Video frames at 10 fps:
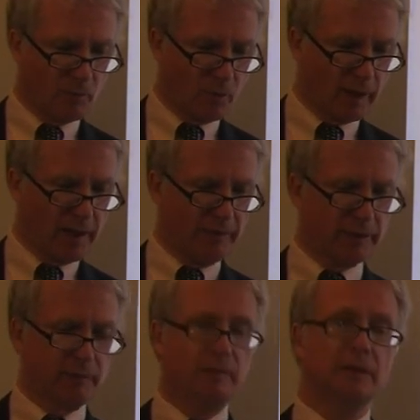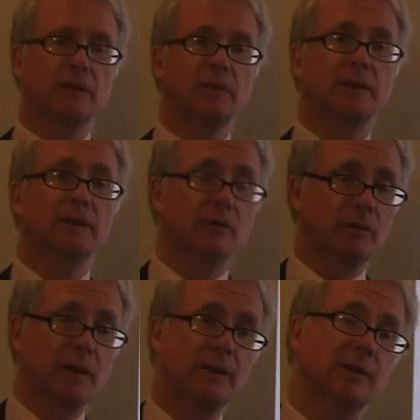waves of missionaries of
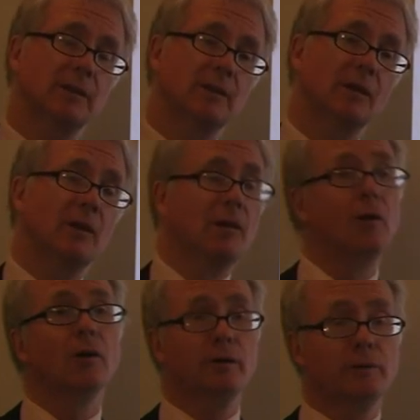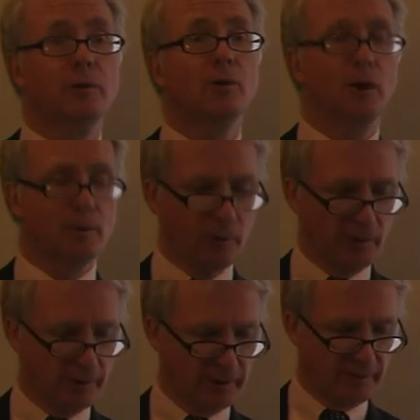religion or of a new global
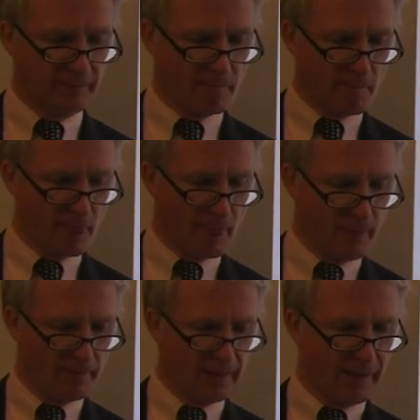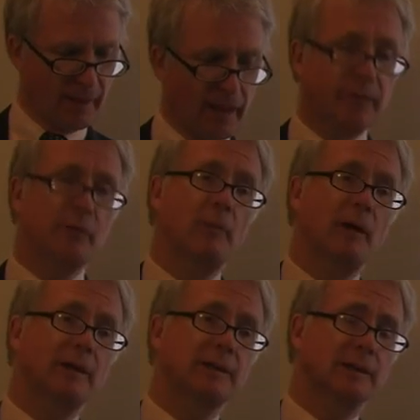order.
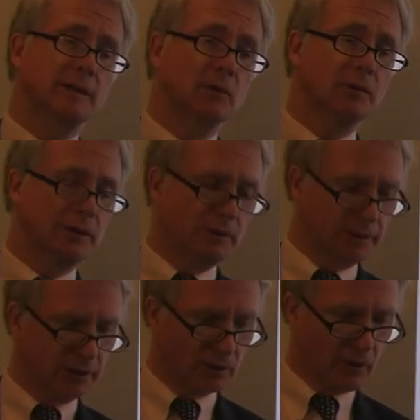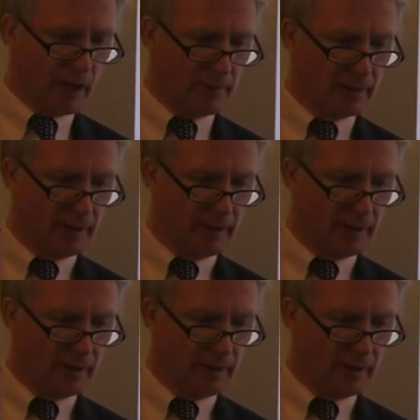Anthropologists also described